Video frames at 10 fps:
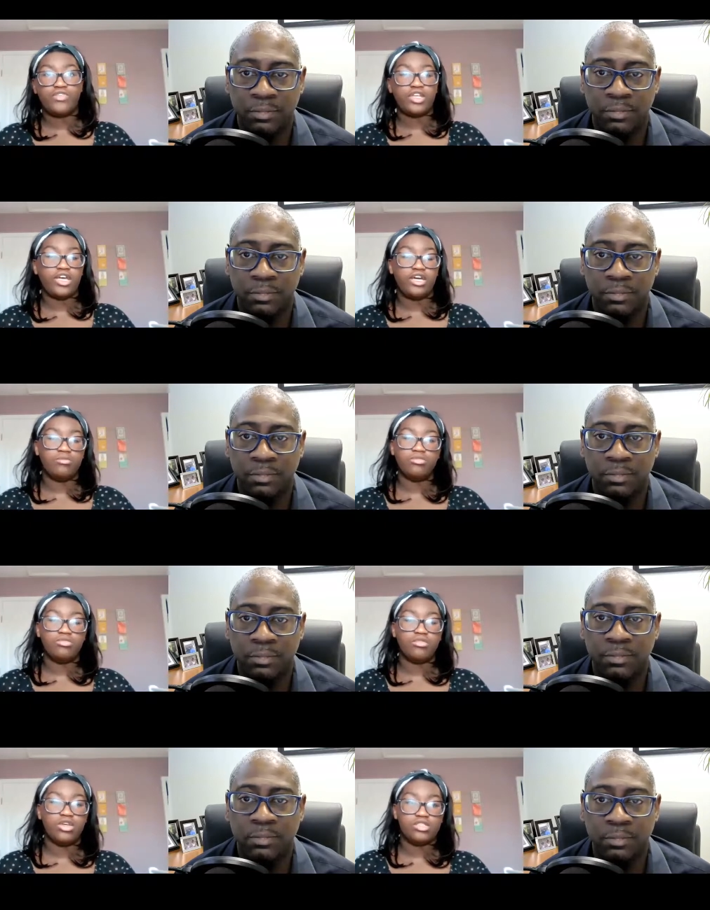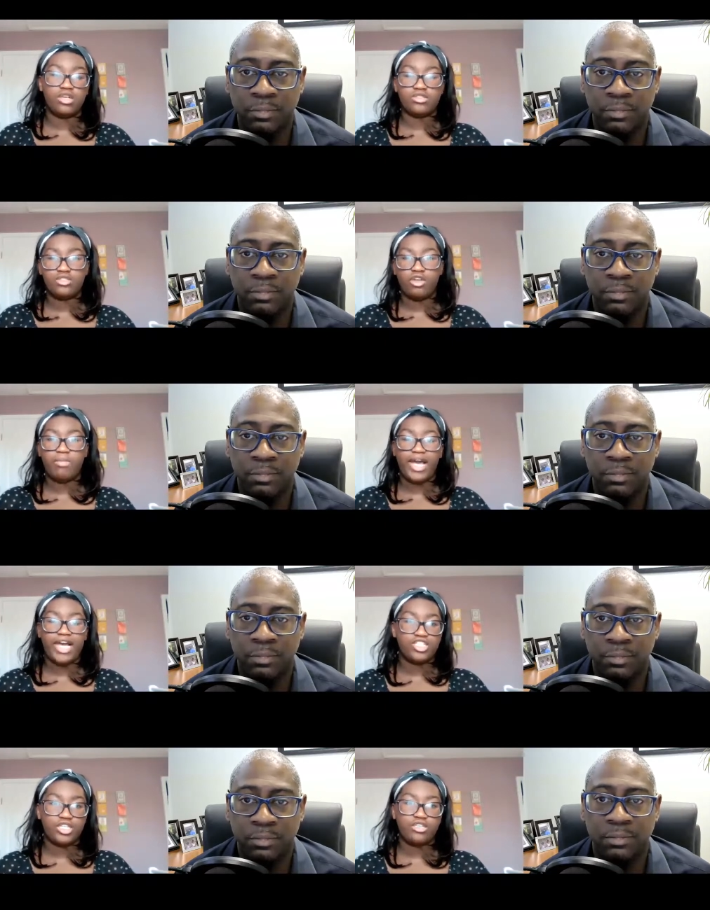Speaker 1: of income it's also your
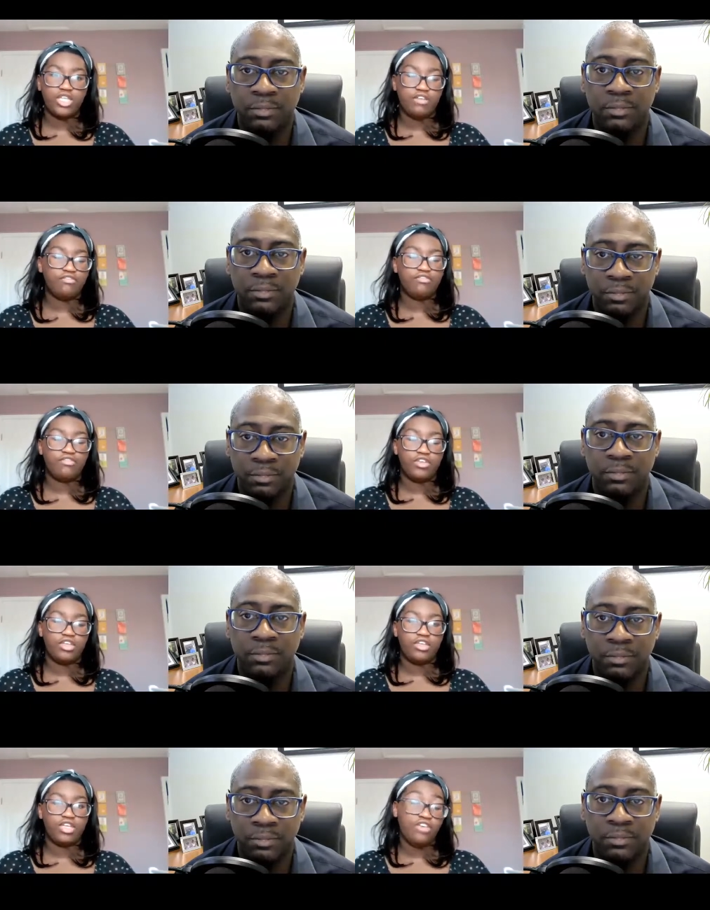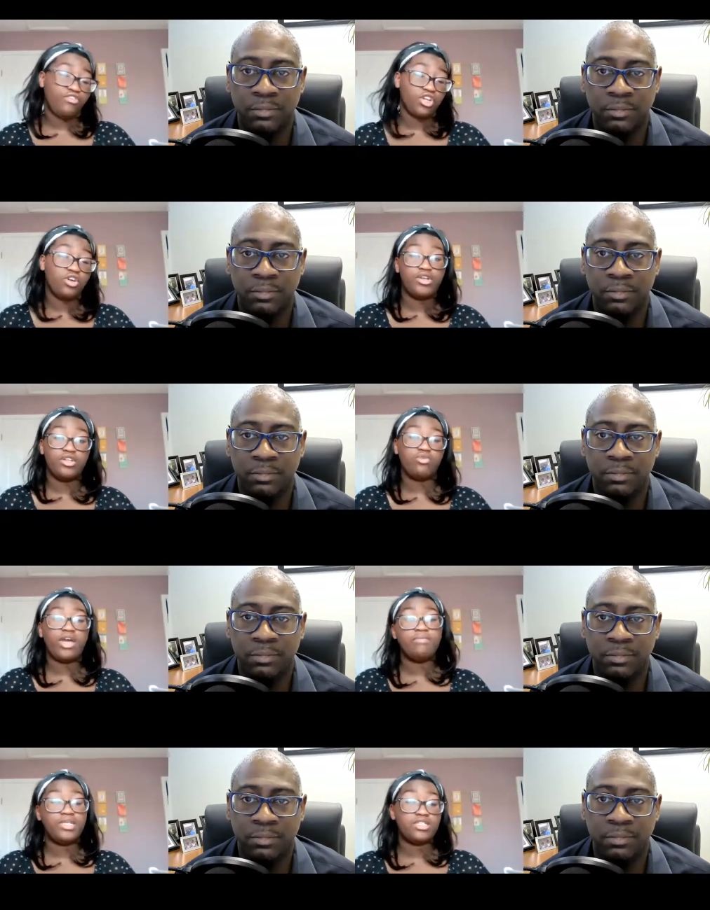passion if if you're going to the
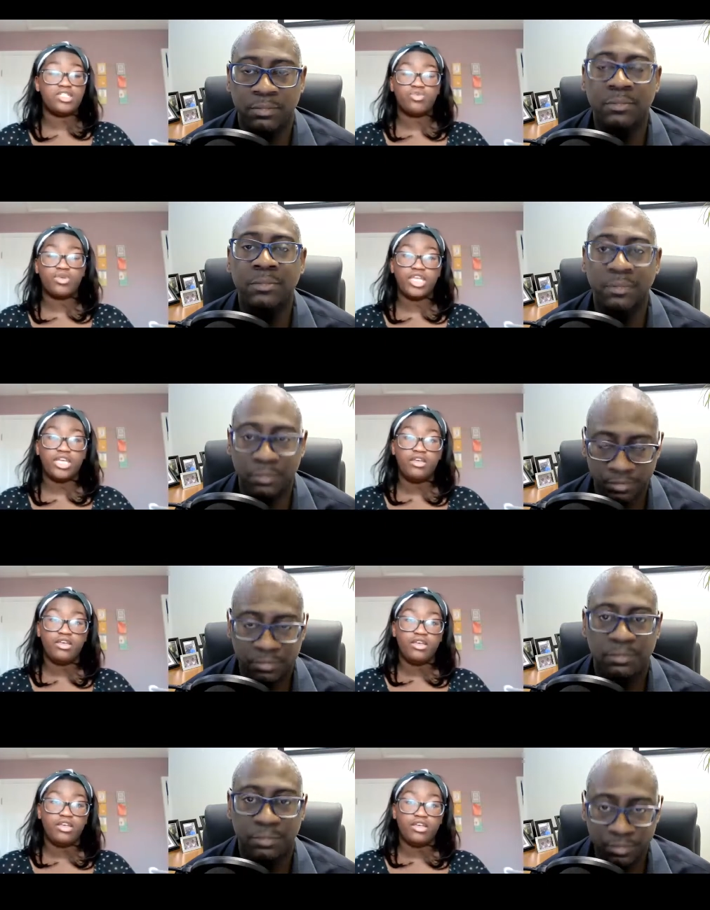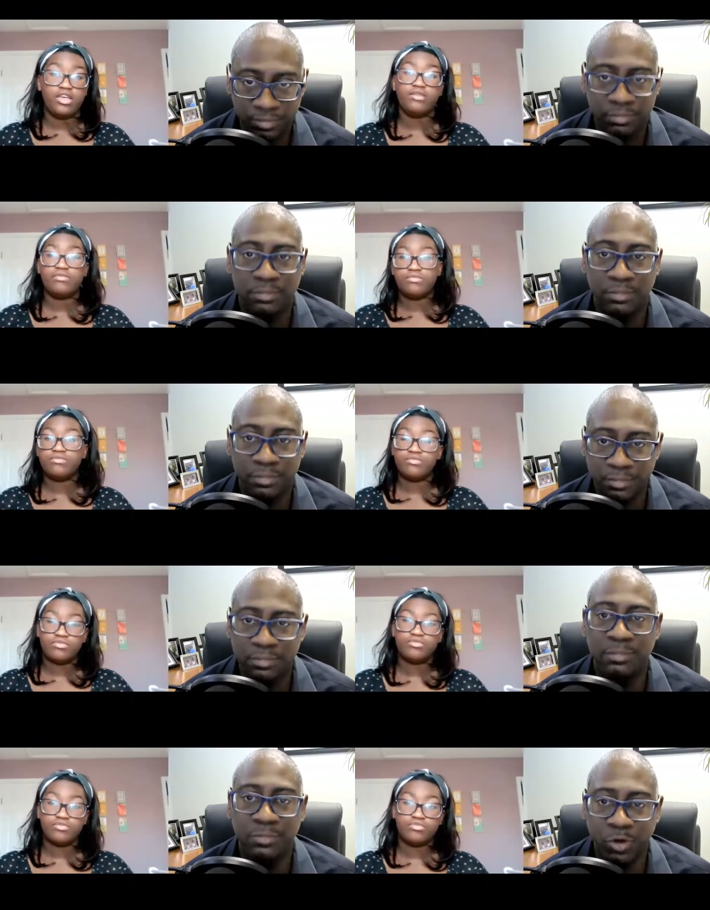right business really
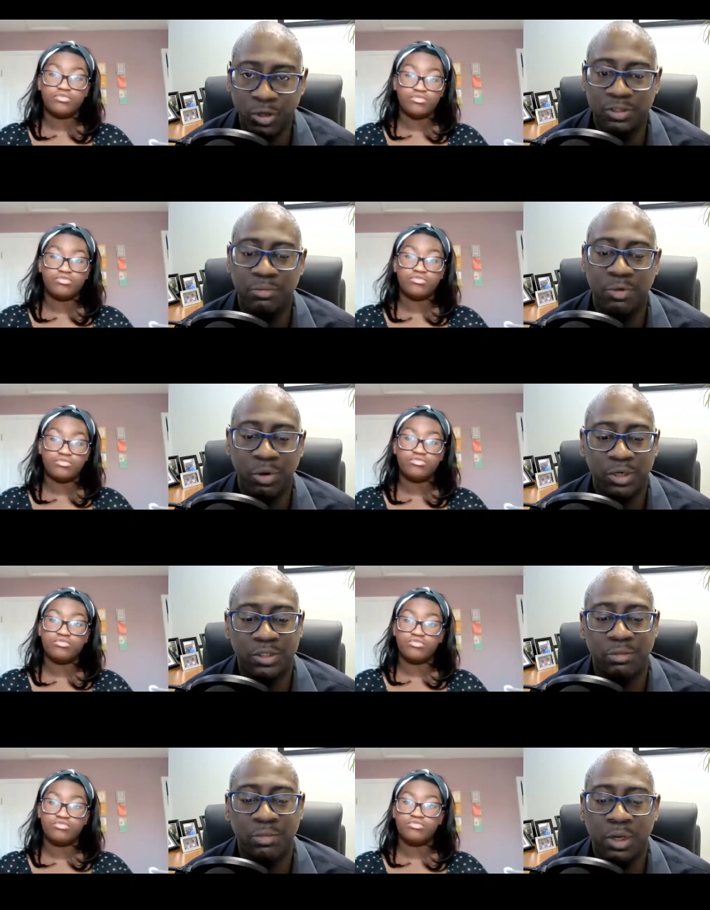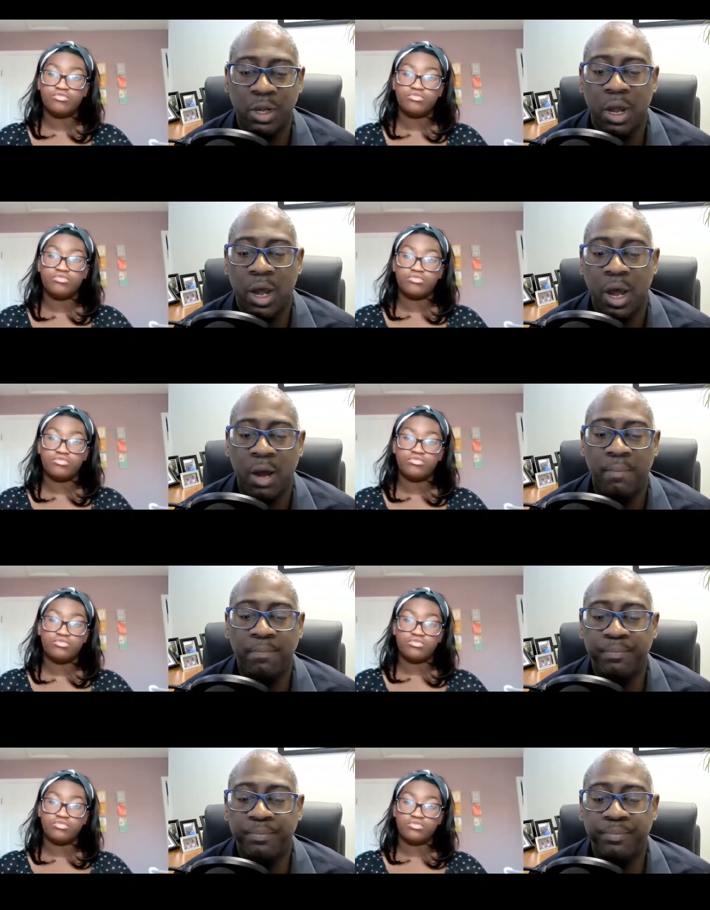
Speaker 2: awesome awesome um